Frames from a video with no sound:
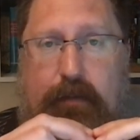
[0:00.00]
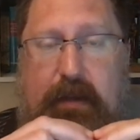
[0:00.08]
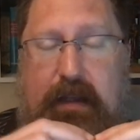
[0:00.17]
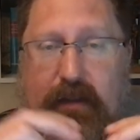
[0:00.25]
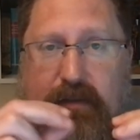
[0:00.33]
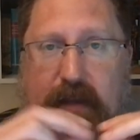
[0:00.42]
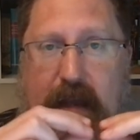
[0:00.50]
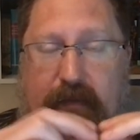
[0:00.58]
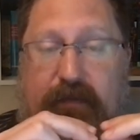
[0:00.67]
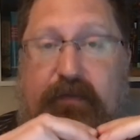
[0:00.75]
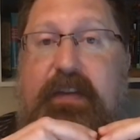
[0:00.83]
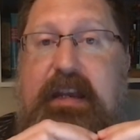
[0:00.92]
because they
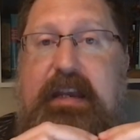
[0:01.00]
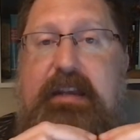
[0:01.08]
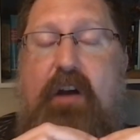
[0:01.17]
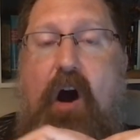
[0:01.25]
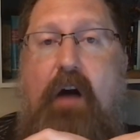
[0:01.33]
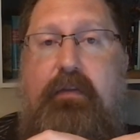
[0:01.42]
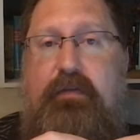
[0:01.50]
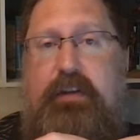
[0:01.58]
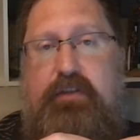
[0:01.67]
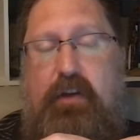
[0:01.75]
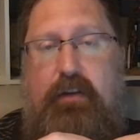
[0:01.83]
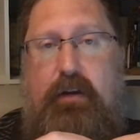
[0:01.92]
feed off of
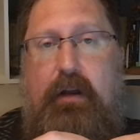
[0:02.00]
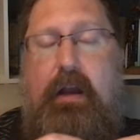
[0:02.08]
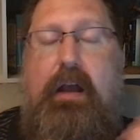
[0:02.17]
each other.